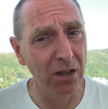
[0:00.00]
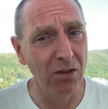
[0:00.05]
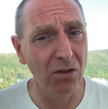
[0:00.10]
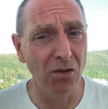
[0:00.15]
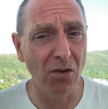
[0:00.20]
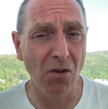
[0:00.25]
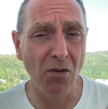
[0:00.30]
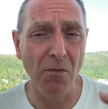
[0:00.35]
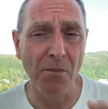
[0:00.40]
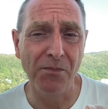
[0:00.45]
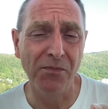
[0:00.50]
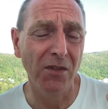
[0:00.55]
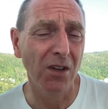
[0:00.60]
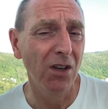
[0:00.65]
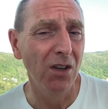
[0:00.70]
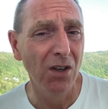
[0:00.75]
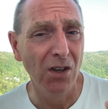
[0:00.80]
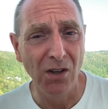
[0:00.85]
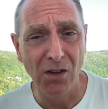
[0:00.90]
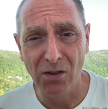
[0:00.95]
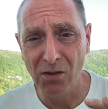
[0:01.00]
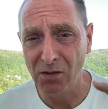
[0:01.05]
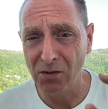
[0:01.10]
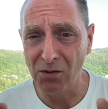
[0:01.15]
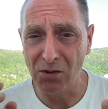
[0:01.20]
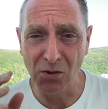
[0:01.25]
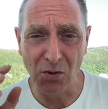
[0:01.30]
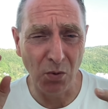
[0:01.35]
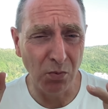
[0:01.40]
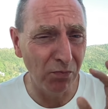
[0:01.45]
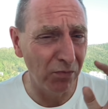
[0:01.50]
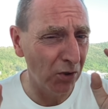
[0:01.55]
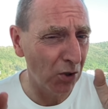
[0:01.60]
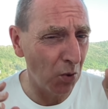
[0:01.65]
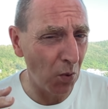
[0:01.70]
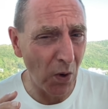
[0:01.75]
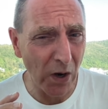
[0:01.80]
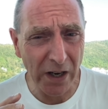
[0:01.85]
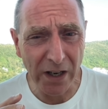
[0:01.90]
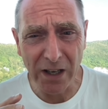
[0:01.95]
you know,
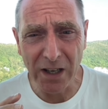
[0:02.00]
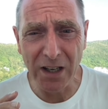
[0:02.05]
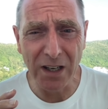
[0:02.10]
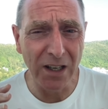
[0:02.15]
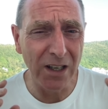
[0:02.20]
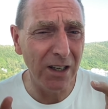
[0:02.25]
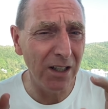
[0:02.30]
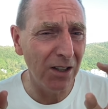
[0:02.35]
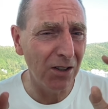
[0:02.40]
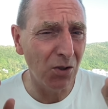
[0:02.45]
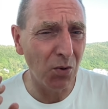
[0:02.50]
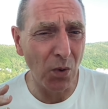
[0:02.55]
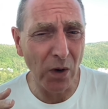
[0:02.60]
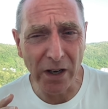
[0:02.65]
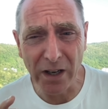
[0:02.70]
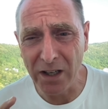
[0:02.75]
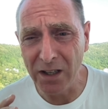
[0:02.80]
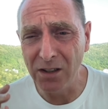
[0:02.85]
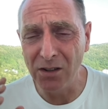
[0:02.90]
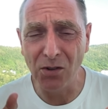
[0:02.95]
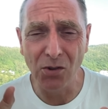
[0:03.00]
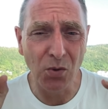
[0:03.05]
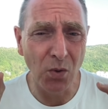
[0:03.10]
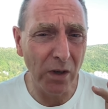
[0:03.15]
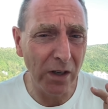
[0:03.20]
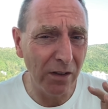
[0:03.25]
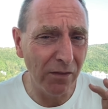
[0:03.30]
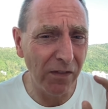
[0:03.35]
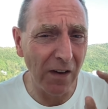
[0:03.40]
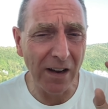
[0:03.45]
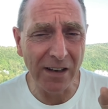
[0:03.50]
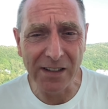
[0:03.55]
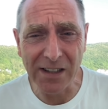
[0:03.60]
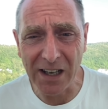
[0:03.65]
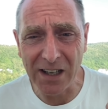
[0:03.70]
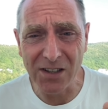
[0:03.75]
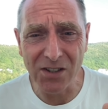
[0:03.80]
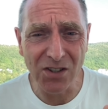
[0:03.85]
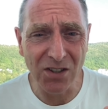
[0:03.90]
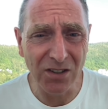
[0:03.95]
20 to
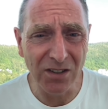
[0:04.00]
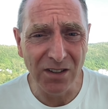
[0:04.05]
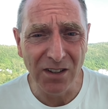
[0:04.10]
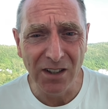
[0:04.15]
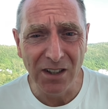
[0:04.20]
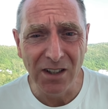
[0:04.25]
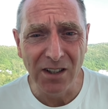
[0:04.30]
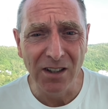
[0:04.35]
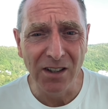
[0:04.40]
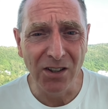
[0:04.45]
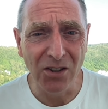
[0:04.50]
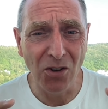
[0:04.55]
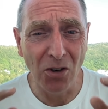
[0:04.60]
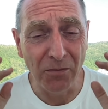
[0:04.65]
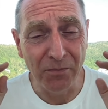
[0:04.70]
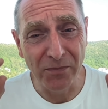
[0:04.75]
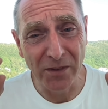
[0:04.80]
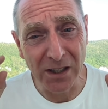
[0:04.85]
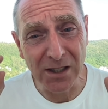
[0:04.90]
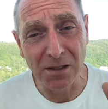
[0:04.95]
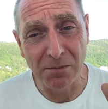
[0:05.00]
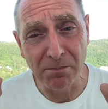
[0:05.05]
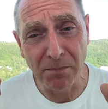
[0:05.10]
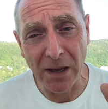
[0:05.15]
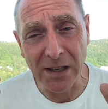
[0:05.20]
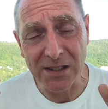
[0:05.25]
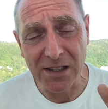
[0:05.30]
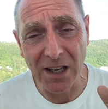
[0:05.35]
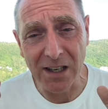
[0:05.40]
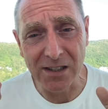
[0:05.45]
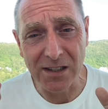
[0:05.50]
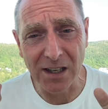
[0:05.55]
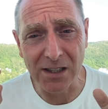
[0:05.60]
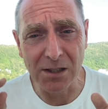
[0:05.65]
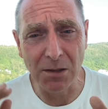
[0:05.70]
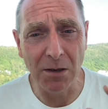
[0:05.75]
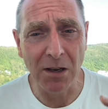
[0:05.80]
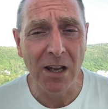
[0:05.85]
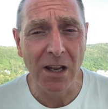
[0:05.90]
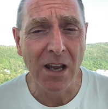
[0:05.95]
25,000. You know, that's the best guess
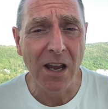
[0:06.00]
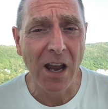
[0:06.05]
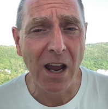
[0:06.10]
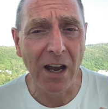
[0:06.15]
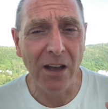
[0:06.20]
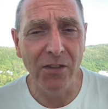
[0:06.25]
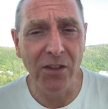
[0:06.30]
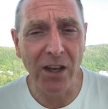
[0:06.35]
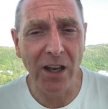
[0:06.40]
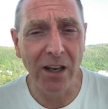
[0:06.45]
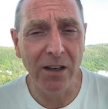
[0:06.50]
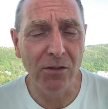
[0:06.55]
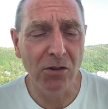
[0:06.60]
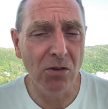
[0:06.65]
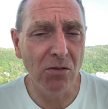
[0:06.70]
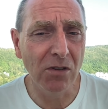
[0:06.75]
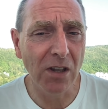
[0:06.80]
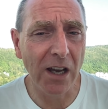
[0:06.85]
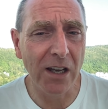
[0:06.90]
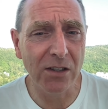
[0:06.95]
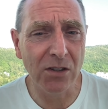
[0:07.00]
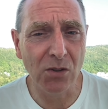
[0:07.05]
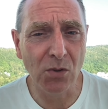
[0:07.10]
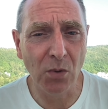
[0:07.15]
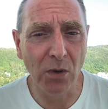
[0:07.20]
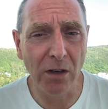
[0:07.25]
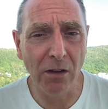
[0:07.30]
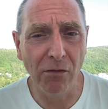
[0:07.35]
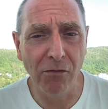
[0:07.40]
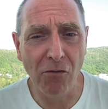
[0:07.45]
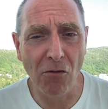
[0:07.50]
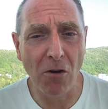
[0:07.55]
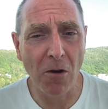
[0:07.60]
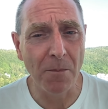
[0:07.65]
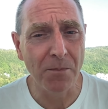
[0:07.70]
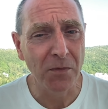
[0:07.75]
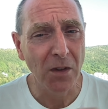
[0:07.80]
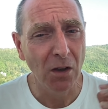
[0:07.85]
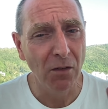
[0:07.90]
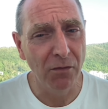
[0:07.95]
estimate. And then 2024,
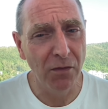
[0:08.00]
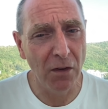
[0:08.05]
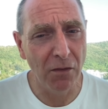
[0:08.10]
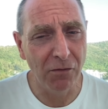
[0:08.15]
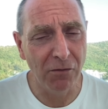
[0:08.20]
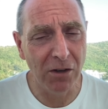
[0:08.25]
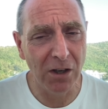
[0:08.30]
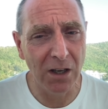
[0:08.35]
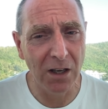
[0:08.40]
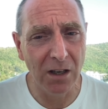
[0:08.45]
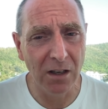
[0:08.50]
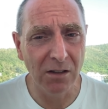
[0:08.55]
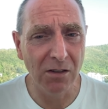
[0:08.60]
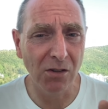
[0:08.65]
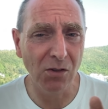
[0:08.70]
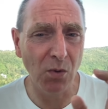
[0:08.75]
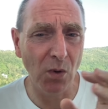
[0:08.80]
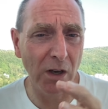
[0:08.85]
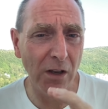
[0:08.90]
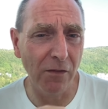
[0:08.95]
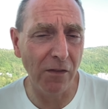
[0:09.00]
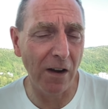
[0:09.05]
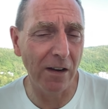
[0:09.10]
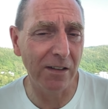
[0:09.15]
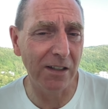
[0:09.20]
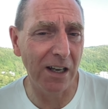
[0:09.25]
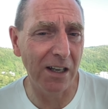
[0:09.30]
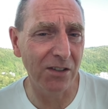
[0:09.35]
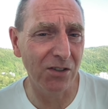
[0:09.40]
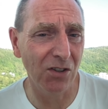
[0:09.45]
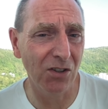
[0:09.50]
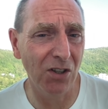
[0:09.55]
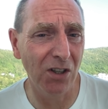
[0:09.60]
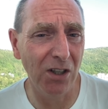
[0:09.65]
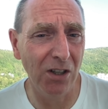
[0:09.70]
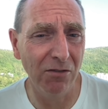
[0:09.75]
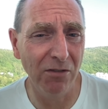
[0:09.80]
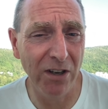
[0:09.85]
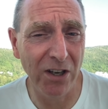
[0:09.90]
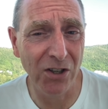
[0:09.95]
$15,000 to
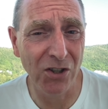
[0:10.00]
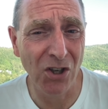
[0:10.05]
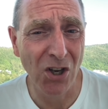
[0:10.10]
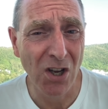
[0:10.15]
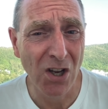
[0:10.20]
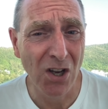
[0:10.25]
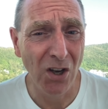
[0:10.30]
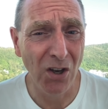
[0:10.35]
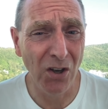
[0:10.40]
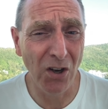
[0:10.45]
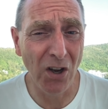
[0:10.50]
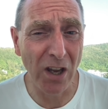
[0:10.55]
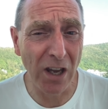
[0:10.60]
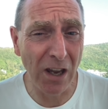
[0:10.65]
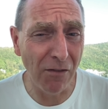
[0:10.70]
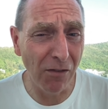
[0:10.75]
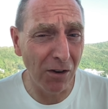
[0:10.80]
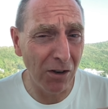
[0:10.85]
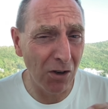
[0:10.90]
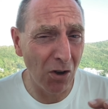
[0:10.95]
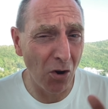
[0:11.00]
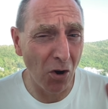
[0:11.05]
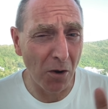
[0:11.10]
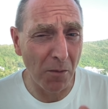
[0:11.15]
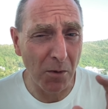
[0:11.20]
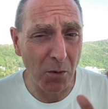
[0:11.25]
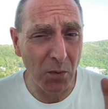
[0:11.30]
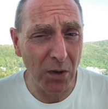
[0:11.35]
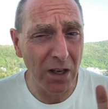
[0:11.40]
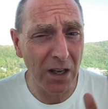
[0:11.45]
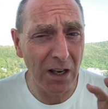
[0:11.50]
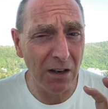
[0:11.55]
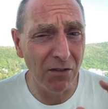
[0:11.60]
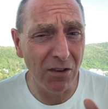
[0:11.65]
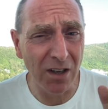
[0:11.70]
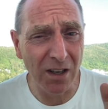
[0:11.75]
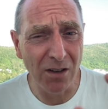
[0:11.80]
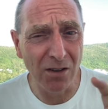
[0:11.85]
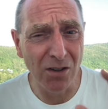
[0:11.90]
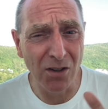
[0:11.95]
$25,000 range, even lower. I mean, we could
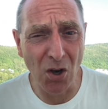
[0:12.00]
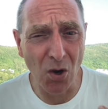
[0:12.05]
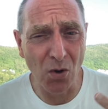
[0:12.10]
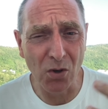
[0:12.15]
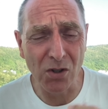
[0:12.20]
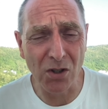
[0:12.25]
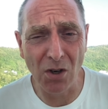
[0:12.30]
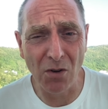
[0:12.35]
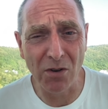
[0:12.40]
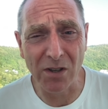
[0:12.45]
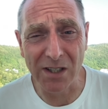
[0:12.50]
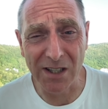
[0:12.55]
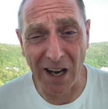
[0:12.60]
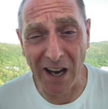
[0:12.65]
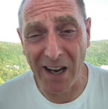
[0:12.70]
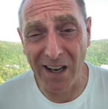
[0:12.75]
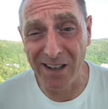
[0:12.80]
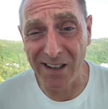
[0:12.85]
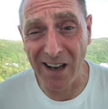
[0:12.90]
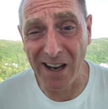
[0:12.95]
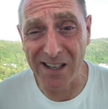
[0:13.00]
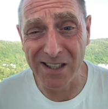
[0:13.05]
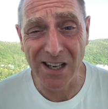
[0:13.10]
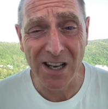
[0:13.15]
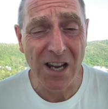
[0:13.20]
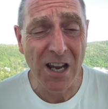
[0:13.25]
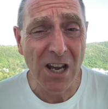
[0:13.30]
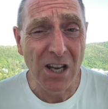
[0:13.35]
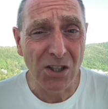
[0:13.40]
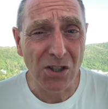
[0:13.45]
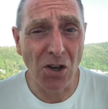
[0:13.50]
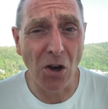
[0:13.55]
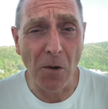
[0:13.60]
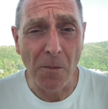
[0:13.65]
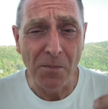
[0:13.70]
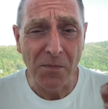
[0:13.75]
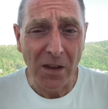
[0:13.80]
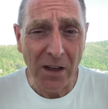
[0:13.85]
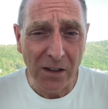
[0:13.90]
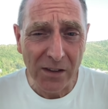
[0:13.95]
even go as low as 10, guys. So
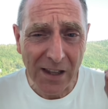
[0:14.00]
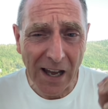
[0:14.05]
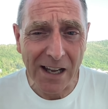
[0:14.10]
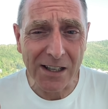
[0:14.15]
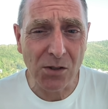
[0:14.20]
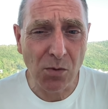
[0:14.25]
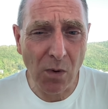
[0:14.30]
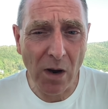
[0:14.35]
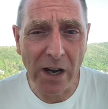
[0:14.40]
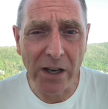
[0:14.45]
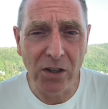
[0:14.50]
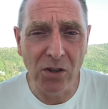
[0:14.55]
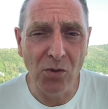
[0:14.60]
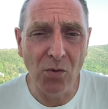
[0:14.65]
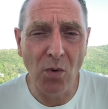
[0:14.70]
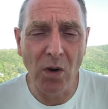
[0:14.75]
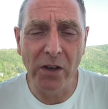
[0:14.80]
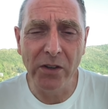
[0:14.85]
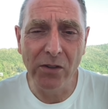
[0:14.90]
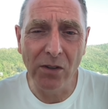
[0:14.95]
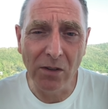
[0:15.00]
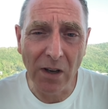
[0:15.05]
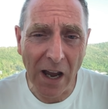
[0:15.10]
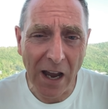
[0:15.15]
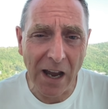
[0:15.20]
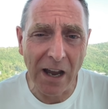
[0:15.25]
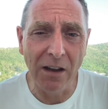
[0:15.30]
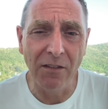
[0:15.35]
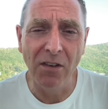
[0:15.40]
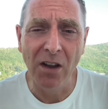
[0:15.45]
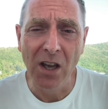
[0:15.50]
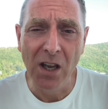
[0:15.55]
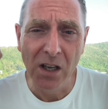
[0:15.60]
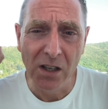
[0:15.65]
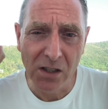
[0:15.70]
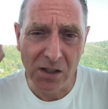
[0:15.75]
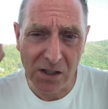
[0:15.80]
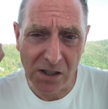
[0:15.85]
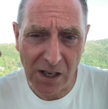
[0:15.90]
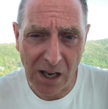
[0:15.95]
that's why you want to have
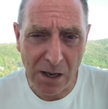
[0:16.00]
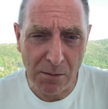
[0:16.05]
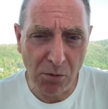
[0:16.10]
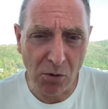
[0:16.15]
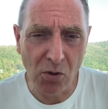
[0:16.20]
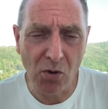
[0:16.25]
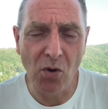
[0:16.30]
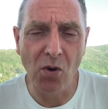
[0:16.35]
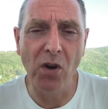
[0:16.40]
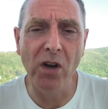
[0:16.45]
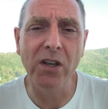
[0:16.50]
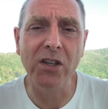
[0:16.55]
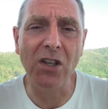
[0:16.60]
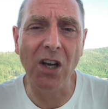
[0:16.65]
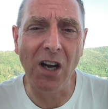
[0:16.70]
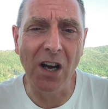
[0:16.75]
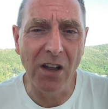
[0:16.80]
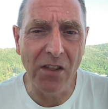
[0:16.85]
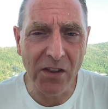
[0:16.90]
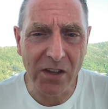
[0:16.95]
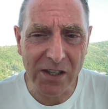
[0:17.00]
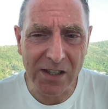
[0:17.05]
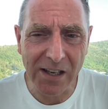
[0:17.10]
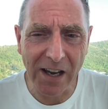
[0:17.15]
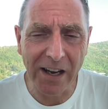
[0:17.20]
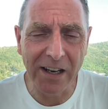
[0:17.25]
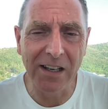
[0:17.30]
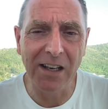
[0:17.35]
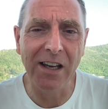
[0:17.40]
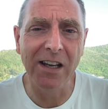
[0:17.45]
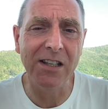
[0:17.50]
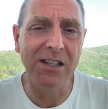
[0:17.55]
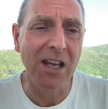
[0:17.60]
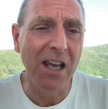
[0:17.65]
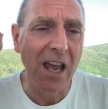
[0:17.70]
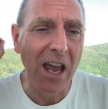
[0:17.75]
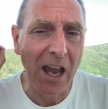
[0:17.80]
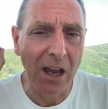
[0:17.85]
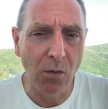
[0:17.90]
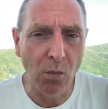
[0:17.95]
stable coins on the sidelines.
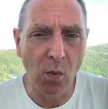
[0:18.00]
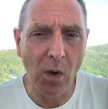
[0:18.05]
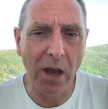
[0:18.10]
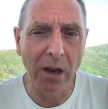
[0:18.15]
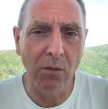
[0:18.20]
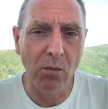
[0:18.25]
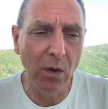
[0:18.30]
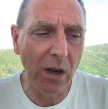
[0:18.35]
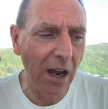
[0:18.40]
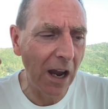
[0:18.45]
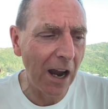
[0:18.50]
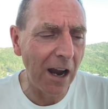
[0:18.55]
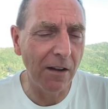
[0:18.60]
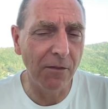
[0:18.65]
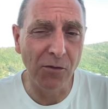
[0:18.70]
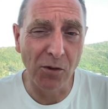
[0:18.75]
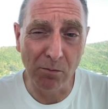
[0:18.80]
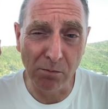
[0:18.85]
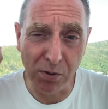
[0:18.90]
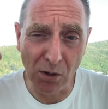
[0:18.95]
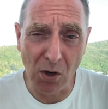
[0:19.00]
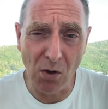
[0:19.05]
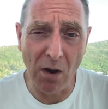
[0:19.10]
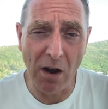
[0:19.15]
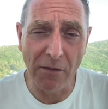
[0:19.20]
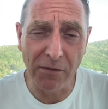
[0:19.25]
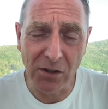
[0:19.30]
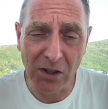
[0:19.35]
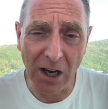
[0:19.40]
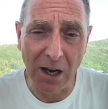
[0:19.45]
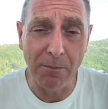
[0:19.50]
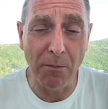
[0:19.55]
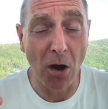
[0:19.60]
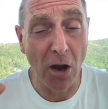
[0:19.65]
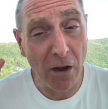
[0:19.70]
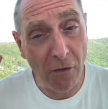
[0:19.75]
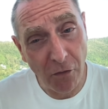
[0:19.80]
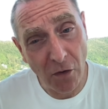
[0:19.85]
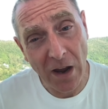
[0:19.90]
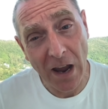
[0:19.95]
And when we have the blow off top,
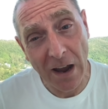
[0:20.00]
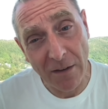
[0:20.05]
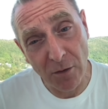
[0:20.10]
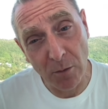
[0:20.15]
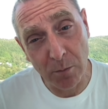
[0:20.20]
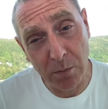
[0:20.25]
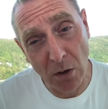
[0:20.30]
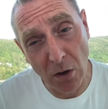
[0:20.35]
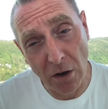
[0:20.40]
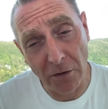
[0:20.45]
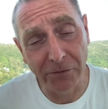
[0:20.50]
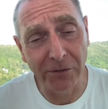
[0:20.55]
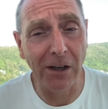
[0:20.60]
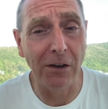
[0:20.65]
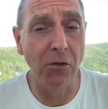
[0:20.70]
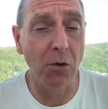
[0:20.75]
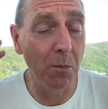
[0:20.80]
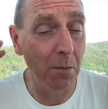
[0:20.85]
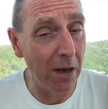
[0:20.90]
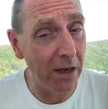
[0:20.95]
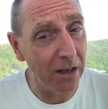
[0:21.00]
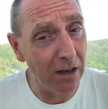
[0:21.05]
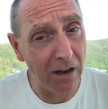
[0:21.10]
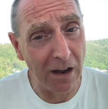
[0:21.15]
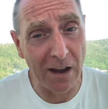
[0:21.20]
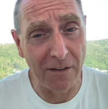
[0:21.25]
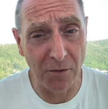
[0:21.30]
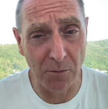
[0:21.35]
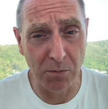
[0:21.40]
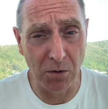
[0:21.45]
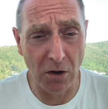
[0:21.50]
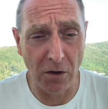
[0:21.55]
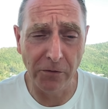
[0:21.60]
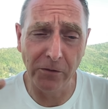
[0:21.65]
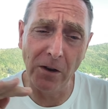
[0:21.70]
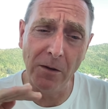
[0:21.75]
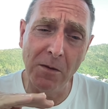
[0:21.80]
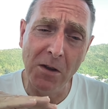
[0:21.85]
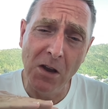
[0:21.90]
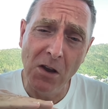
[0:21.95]
if we have a blow off top, we may not have a blow off
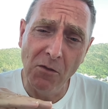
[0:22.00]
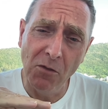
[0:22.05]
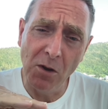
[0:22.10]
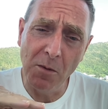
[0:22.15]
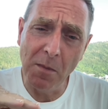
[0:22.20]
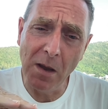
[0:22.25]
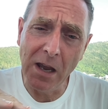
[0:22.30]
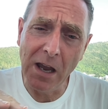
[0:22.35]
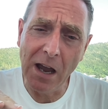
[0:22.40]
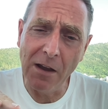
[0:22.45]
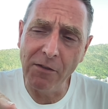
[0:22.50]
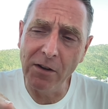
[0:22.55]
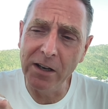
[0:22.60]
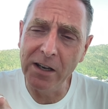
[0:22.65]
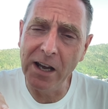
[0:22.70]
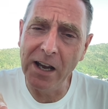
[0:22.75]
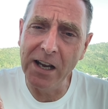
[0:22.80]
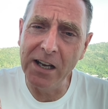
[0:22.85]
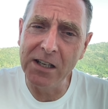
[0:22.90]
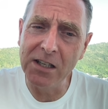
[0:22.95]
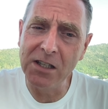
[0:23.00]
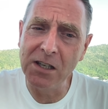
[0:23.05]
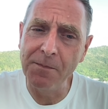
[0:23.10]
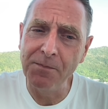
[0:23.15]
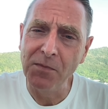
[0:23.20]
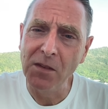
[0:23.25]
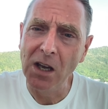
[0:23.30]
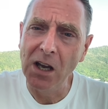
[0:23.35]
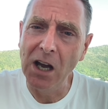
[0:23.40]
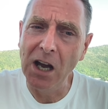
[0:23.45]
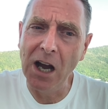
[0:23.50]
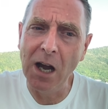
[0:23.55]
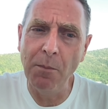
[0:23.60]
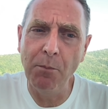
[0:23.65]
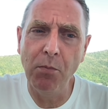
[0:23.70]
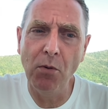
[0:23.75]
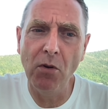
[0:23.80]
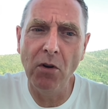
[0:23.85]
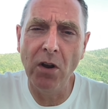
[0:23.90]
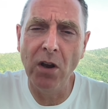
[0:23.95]
top. We may have a nice
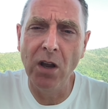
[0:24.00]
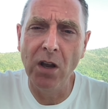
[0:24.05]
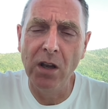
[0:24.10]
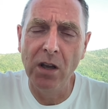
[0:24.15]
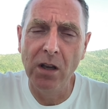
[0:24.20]
upward